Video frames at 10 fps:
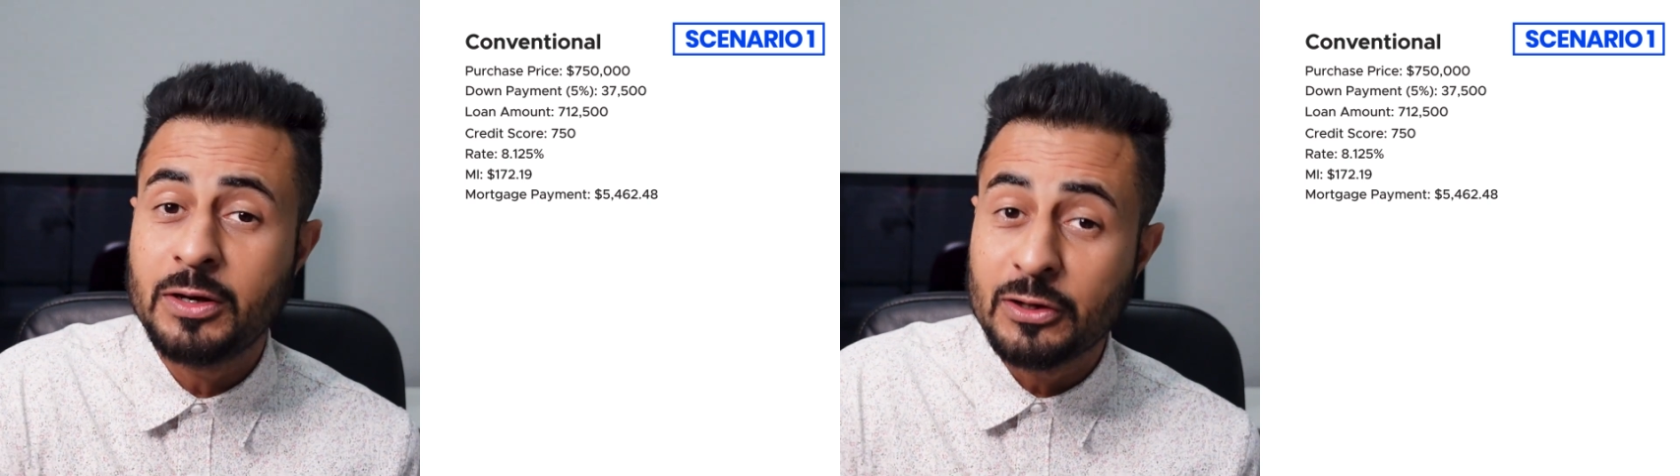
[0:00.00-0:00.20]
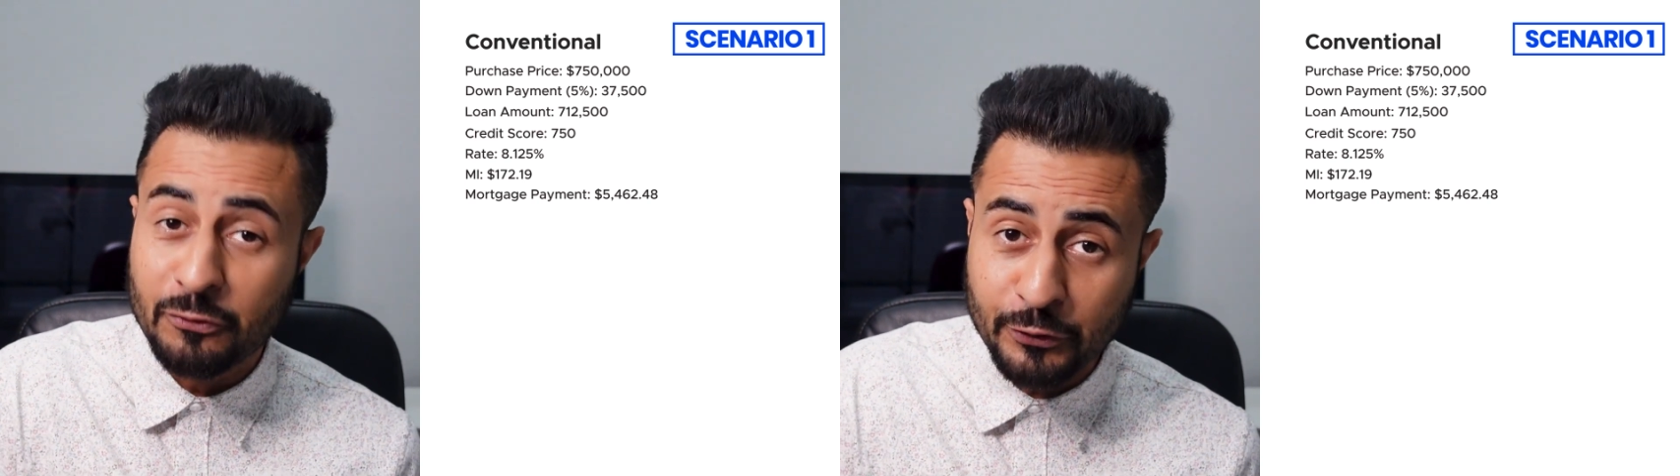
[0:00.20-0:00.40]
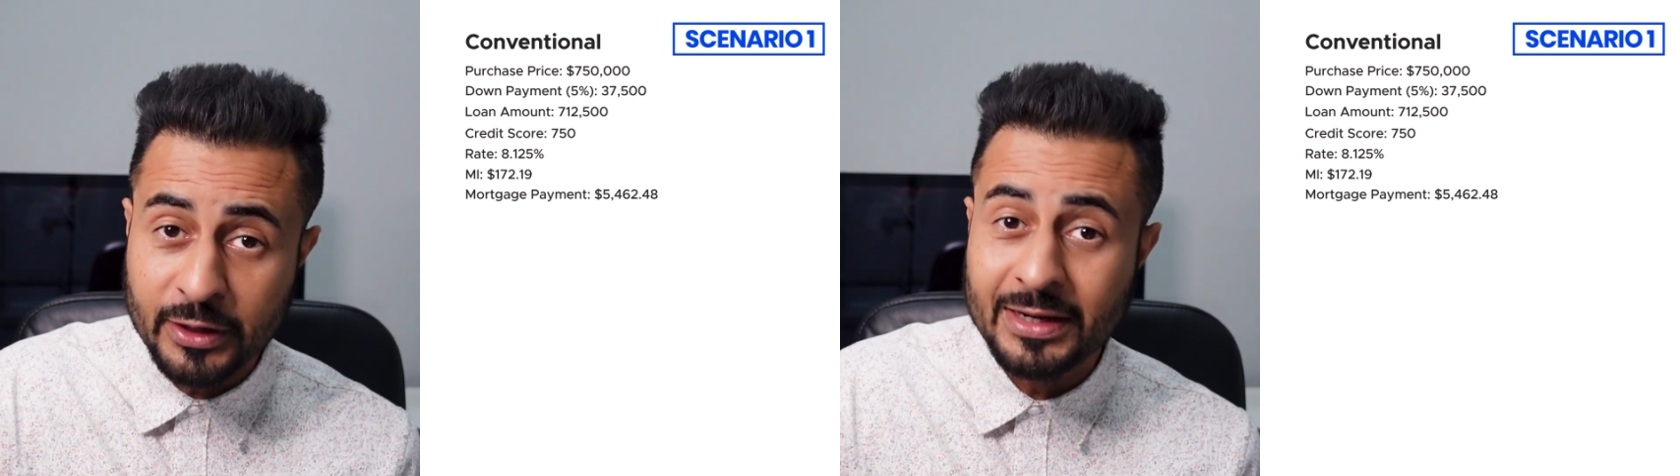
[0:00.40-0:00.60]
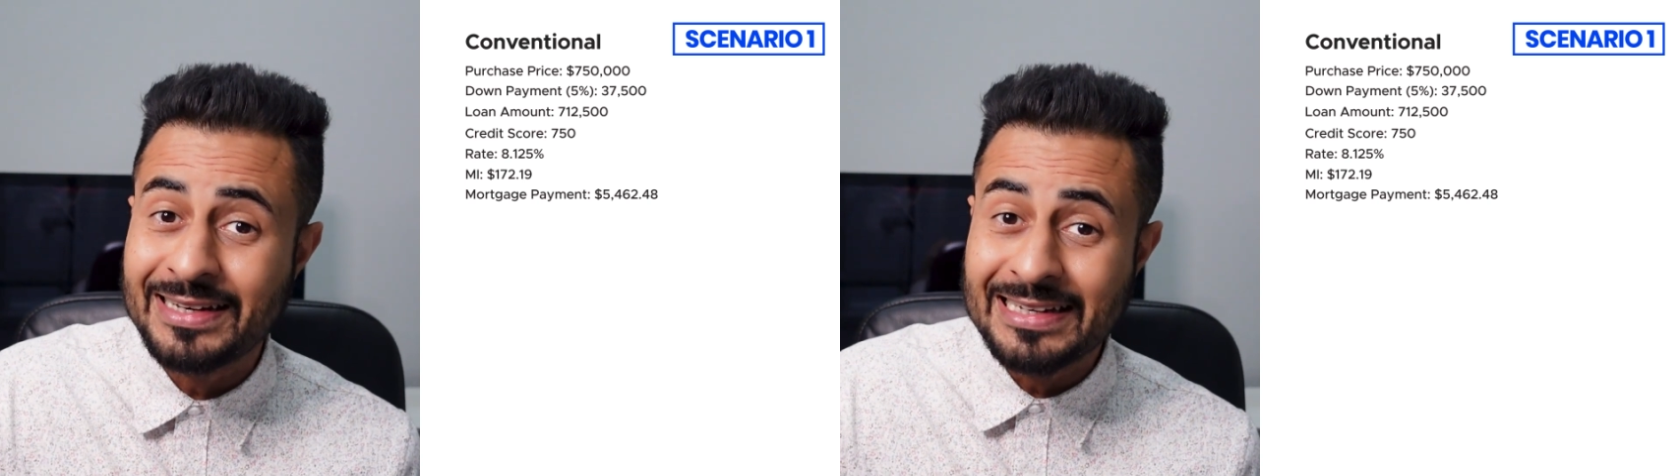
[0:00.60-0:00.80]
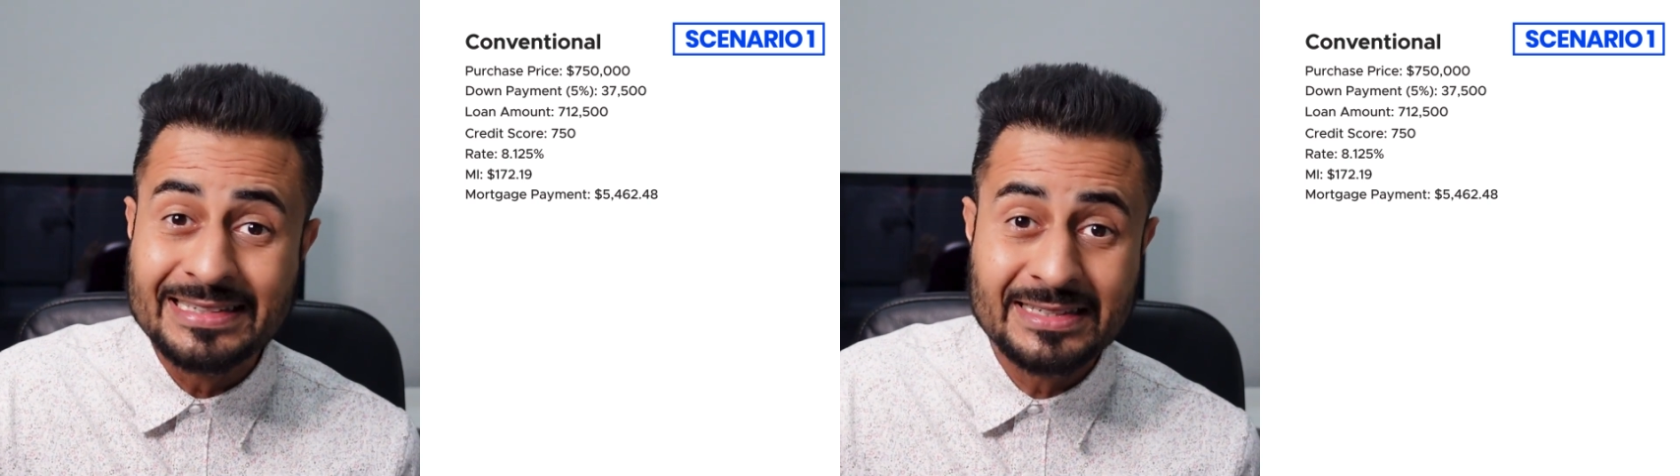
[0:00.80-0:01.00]
different
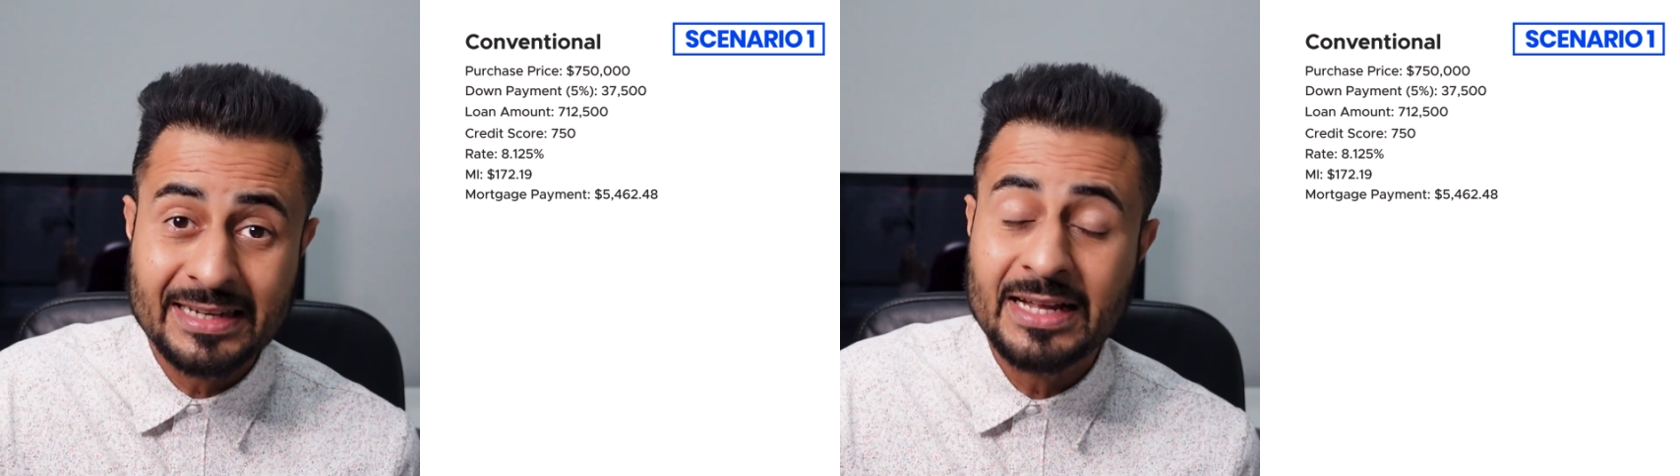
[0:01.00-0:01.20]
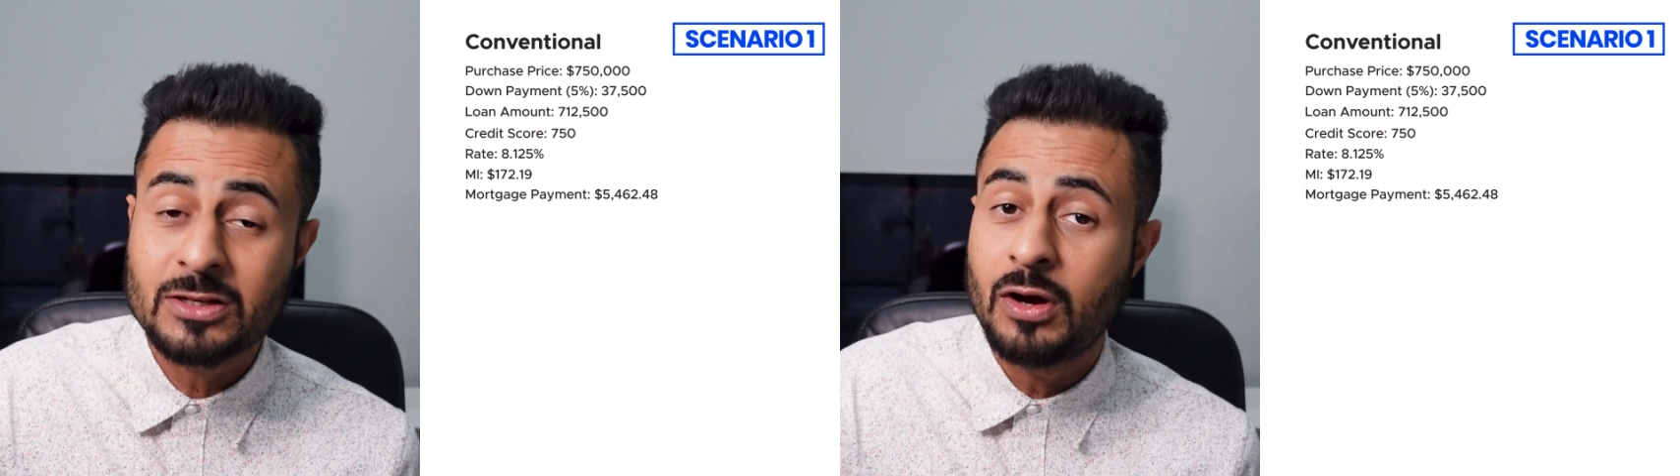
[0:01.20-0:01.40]
in each state,